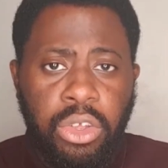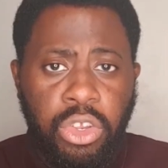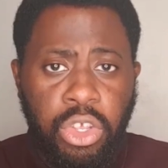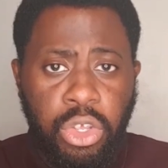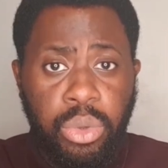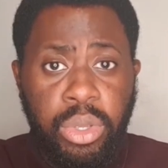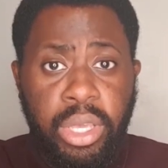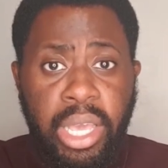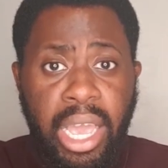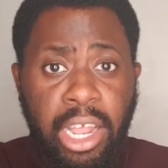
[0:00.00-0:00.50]
Do
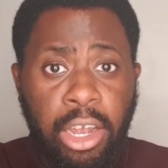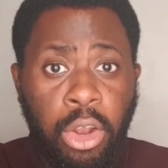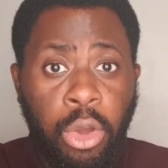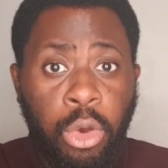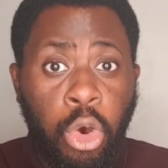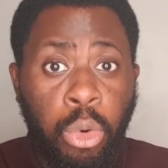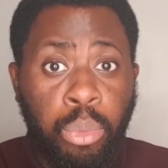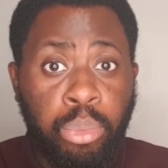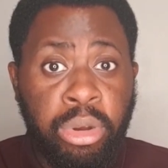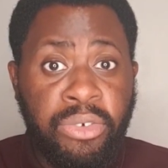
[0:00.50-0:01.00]
you get a
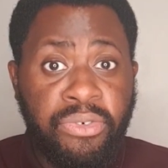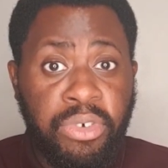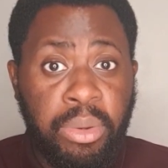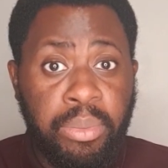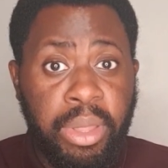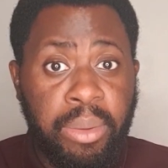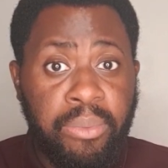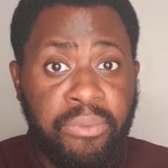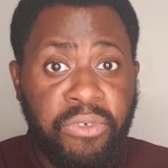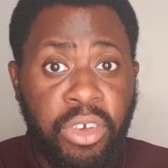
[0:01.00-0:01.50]
logo brief from
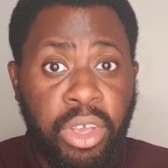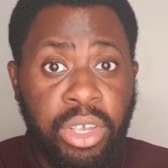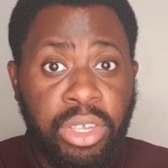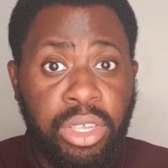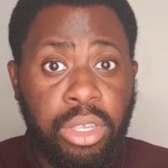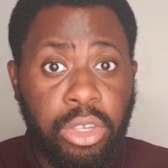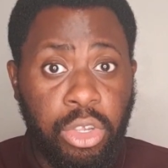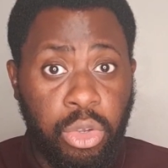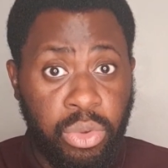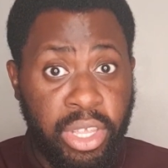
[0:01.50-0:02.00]
them
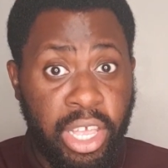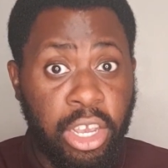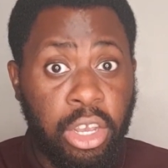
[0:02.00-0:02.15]
first, so their